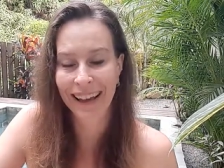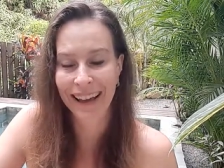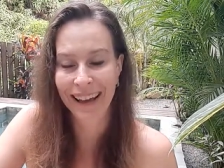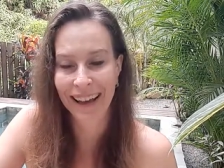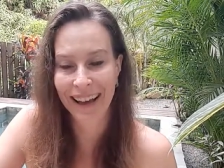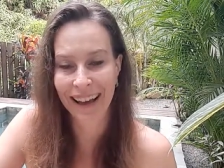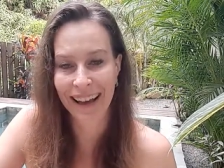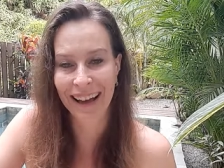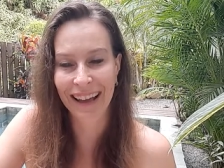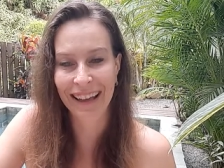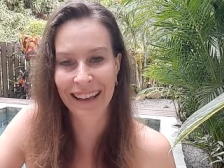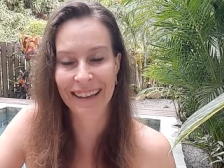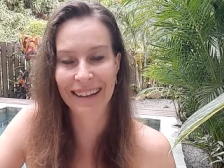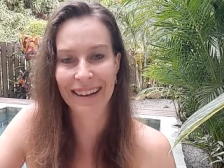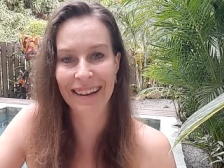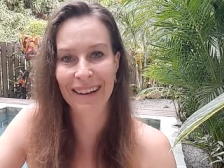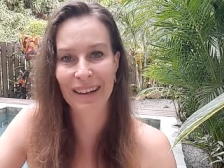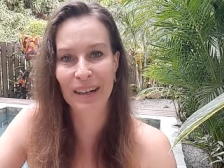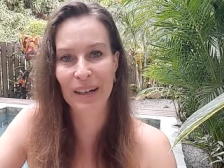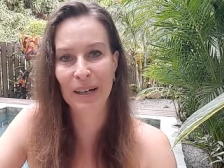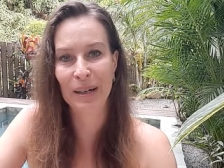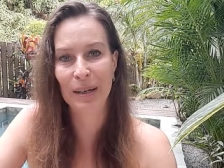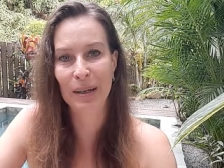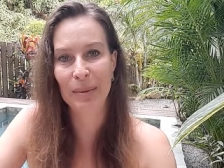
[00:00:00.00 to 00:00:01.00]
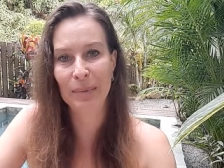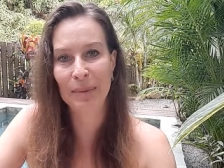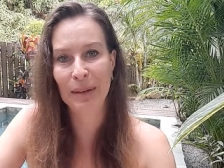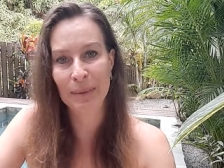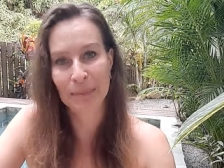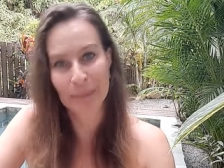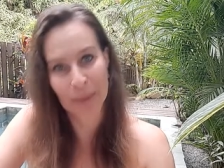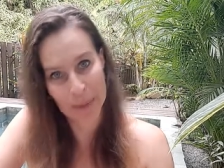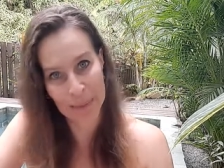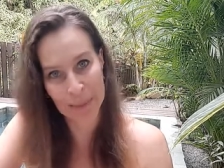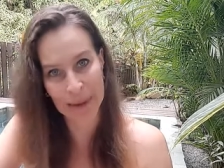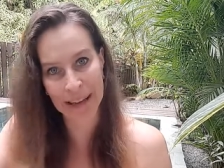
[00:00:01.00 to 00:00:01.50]
I uh,
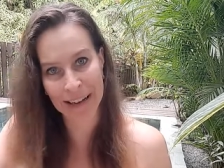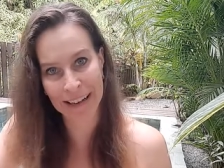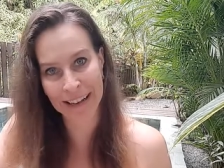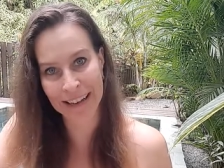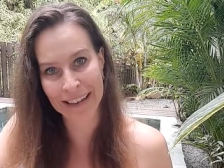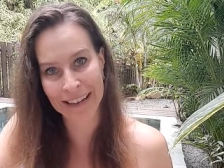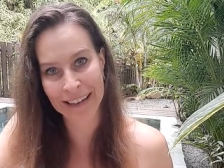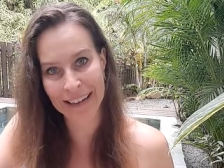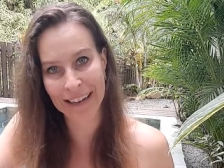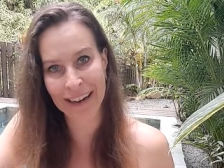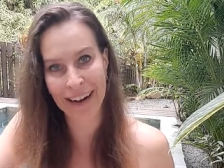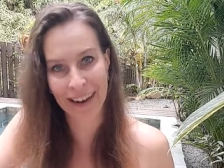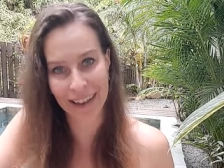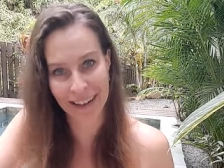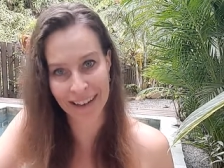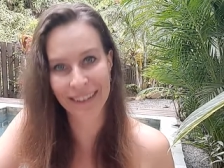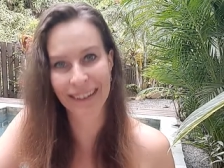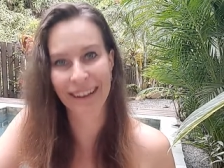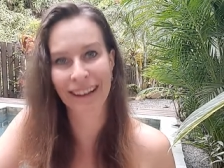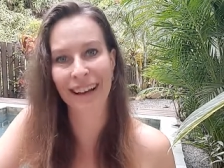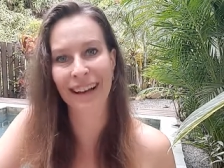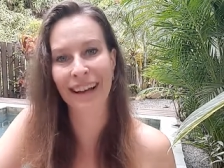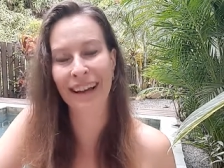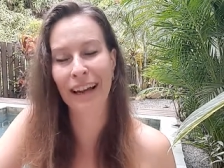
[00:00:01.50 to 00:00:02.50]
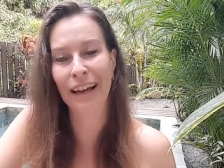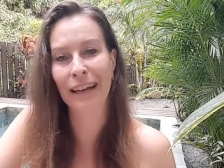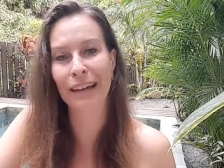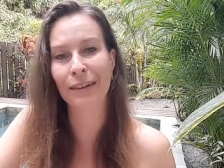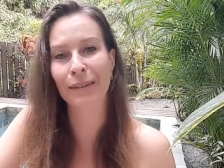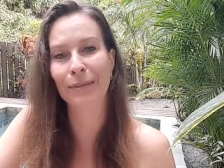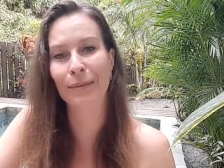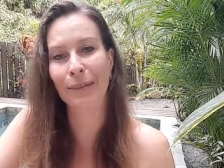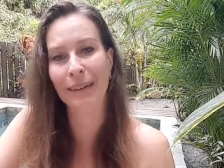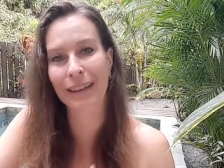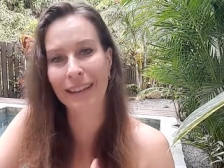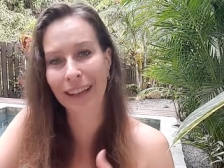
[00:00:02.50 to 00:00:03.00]
make my money
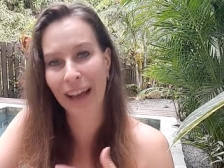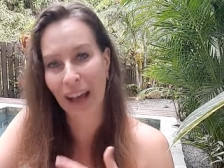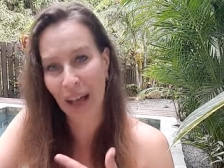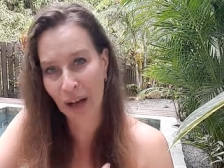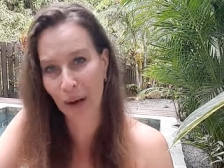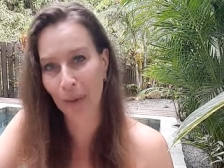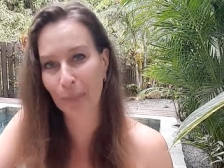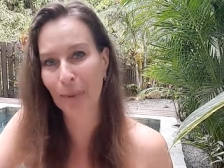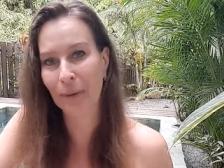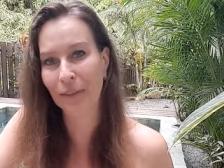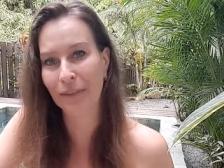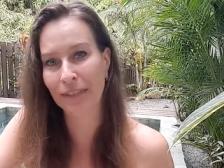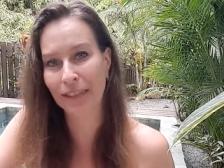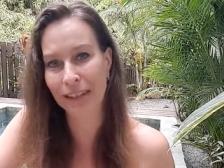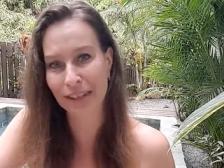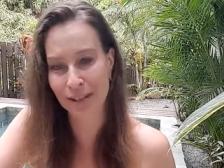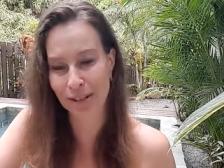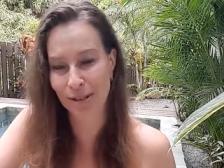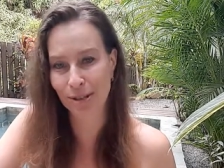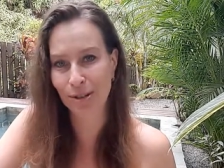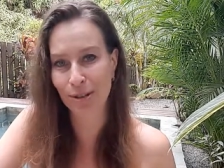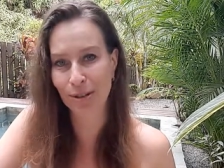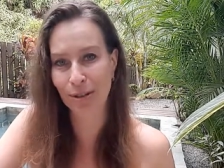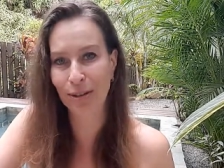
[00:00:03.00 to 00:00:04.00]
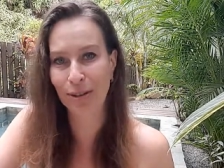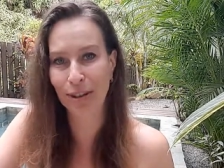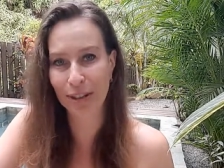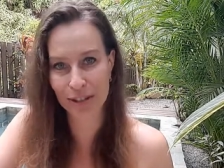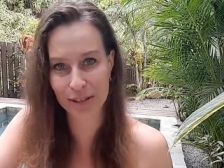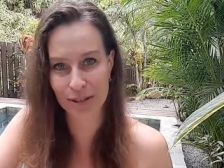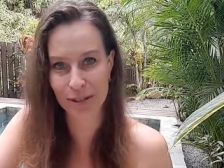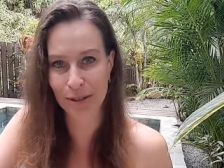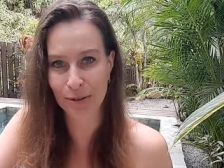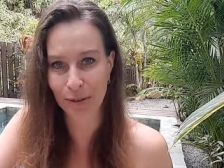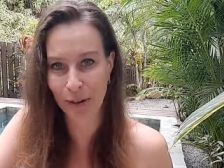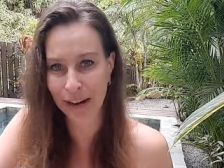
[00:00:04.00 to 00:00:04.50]
online with the help of this
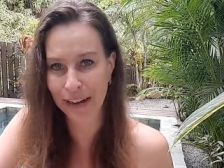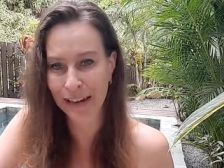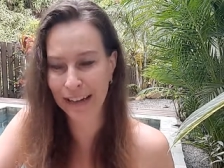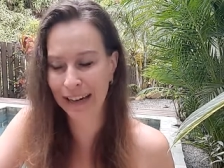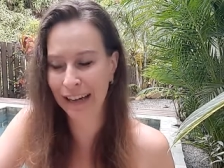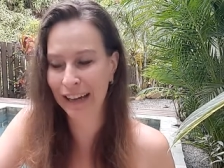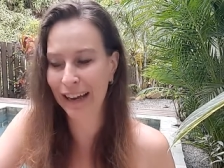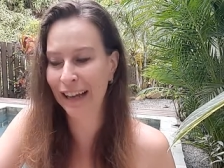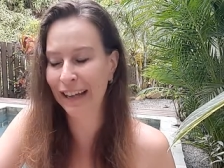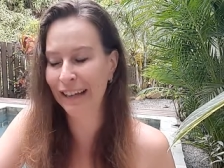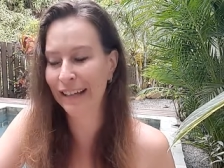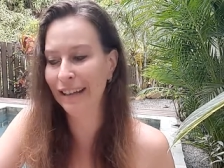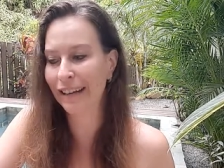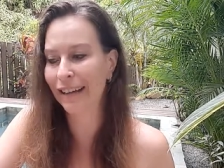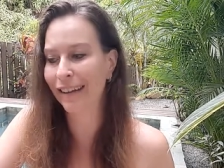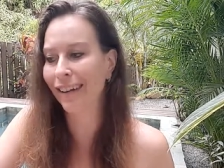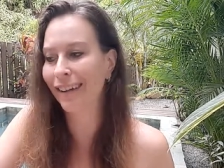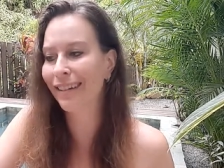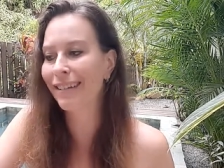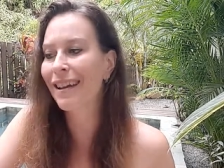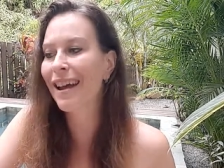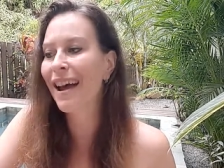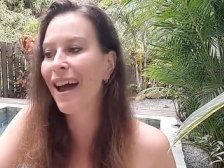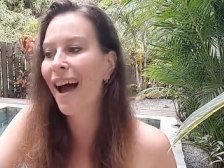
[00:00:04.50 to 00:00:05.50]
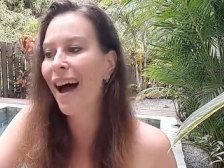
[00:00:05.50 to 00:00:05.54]
this training I did,